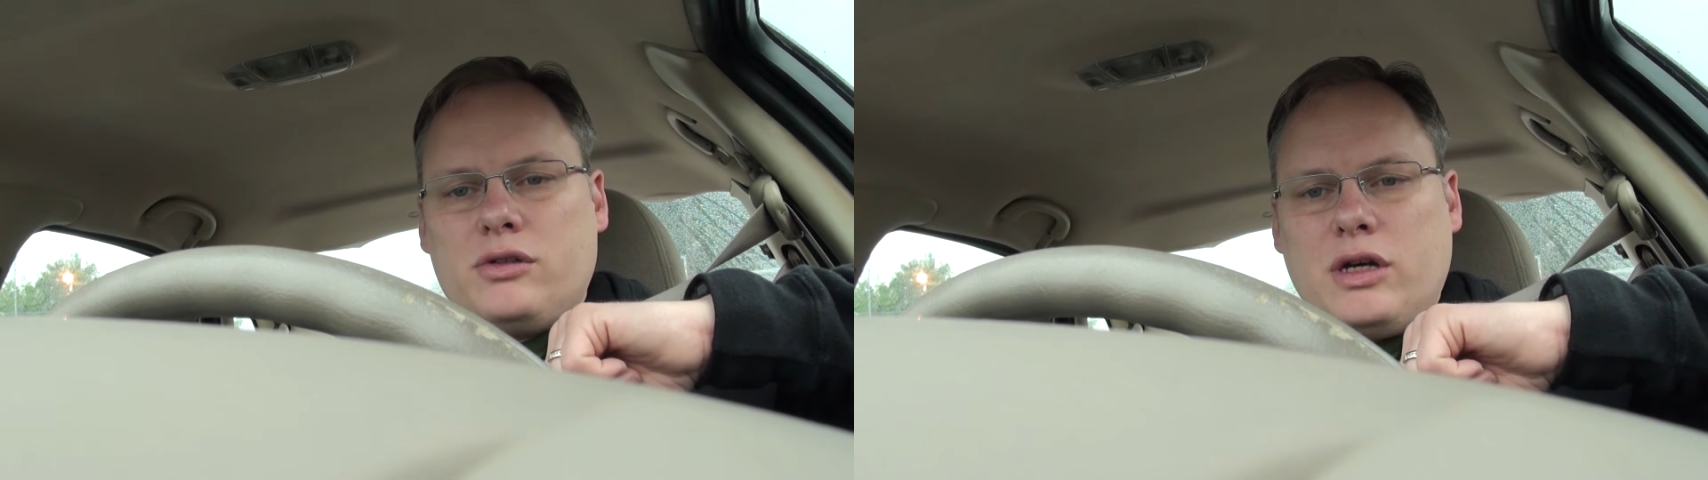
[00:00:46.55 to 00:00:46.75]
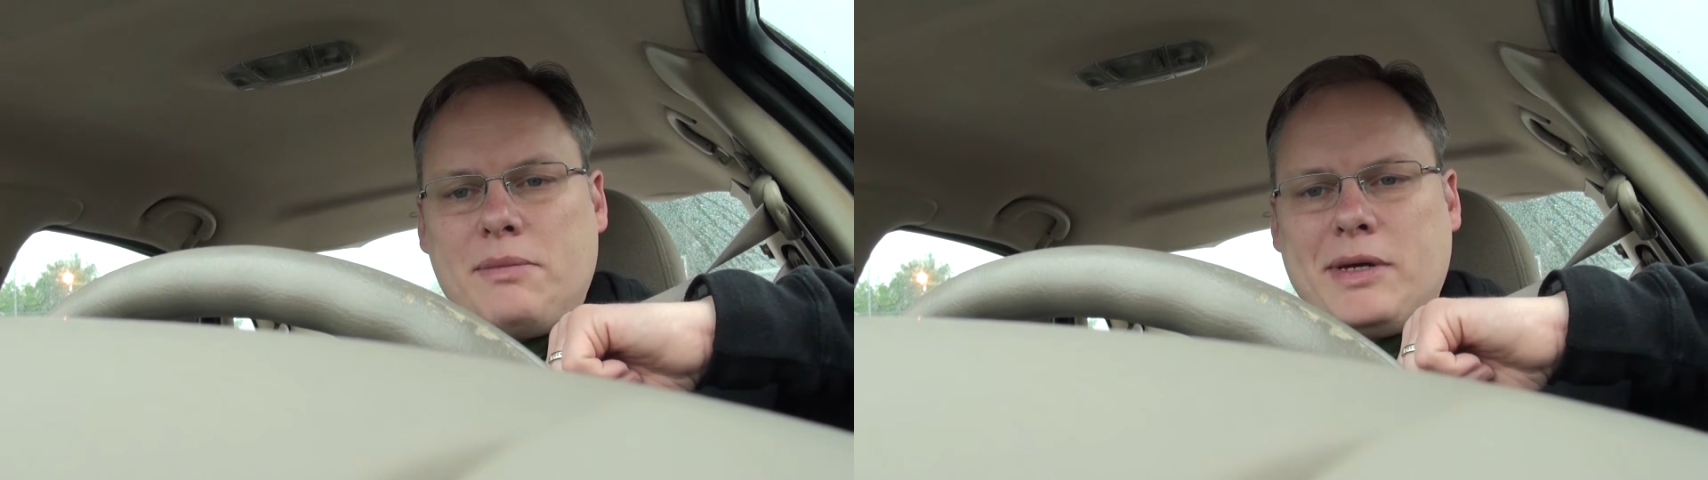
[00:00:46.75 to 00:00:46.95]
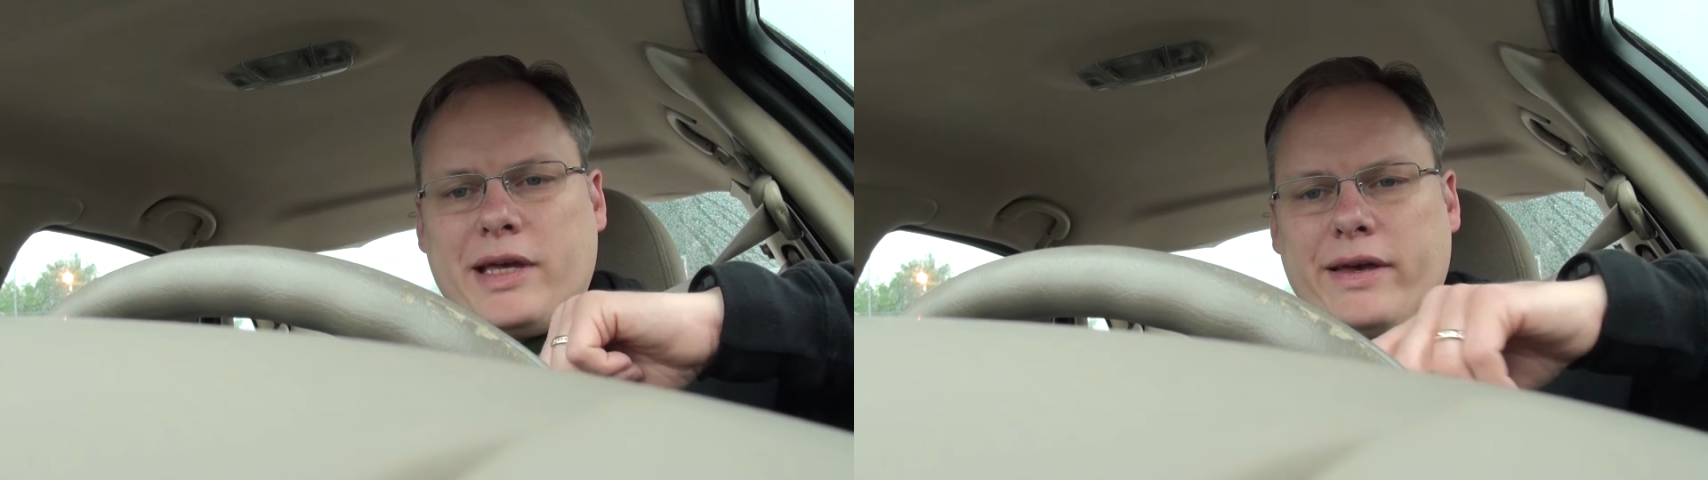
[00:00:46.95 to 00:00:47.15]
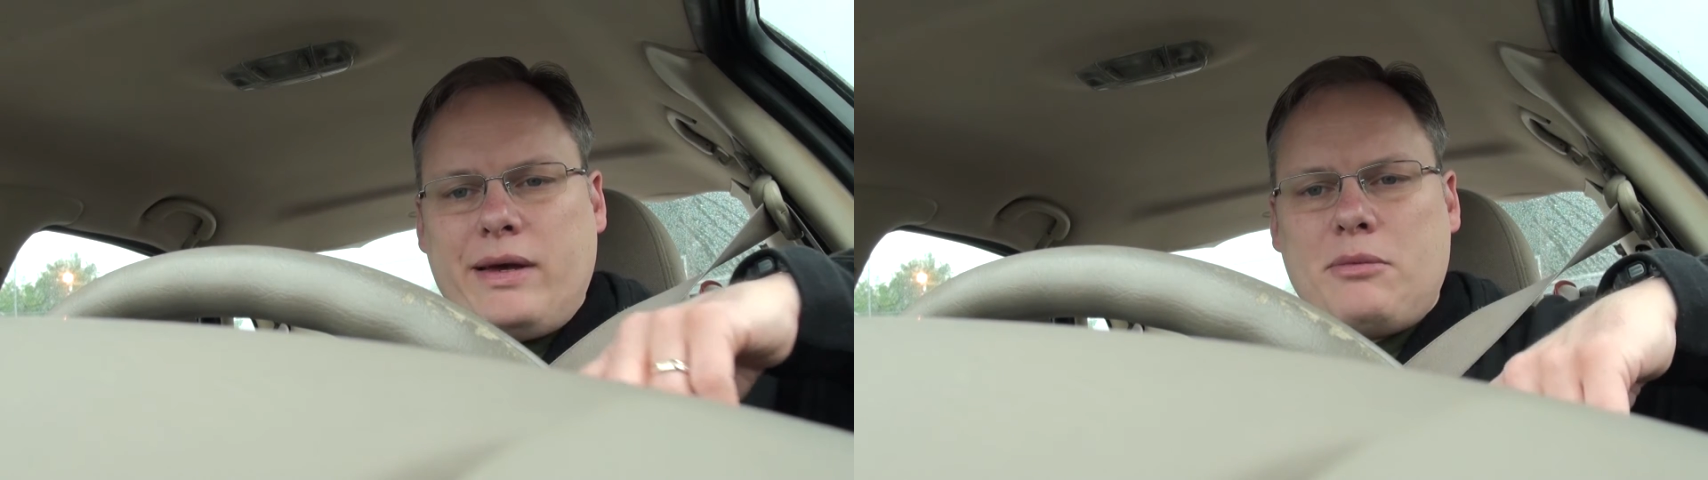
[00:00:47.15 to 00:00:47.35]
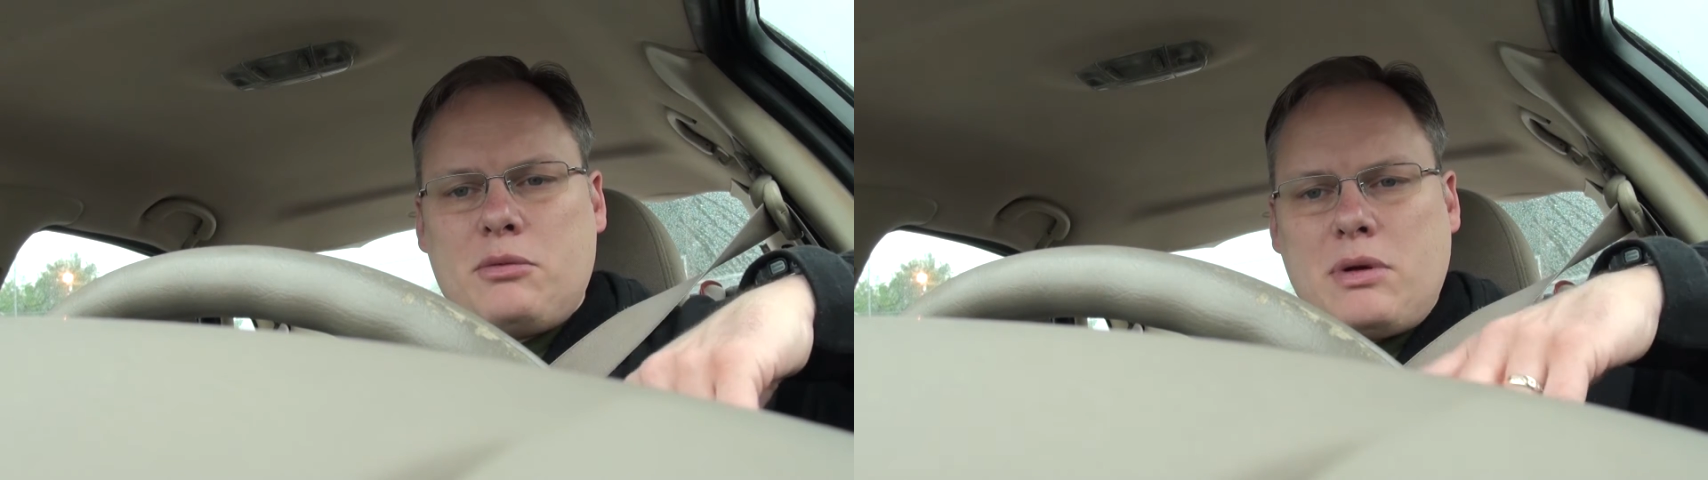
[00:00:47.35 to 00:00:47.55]
So I have my
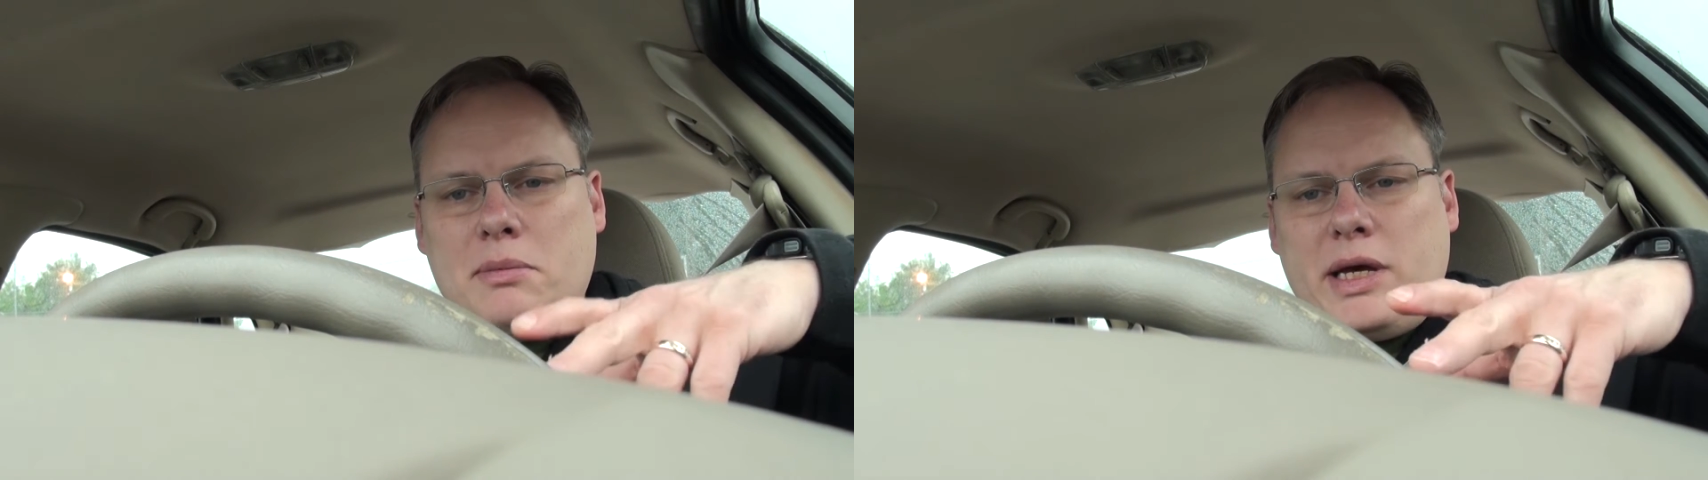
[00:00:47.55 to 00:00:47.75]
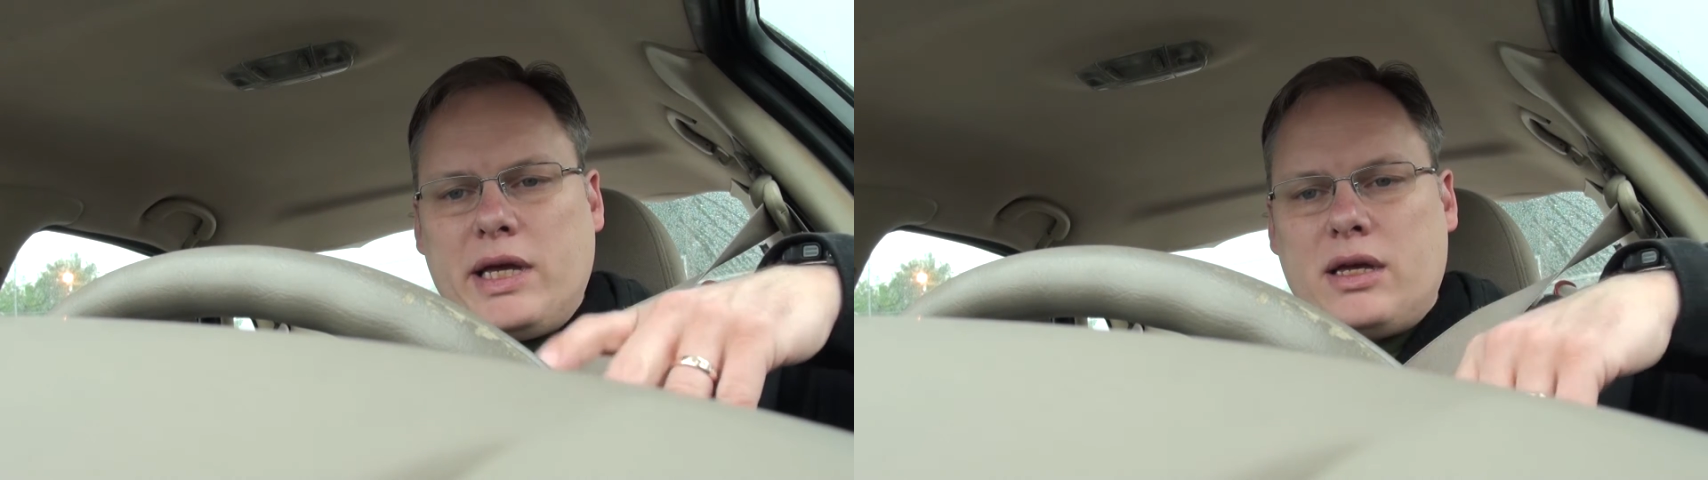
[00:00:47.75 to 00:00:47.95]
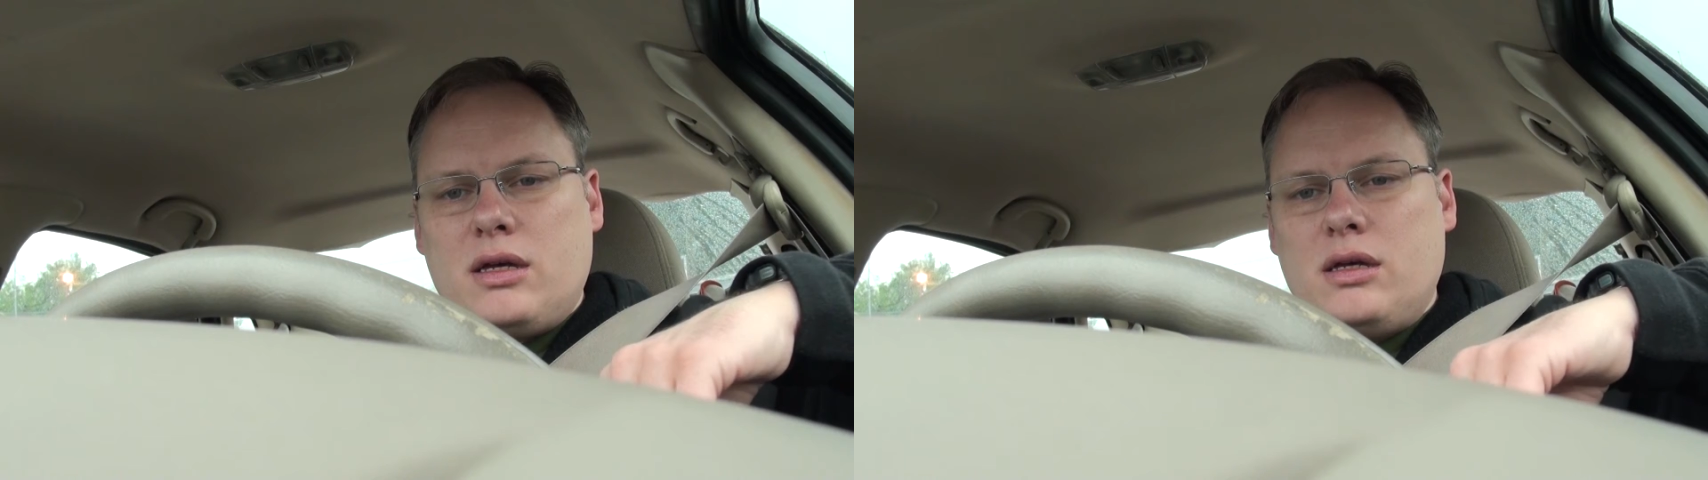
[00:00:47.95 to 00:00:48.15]
camera, my mic,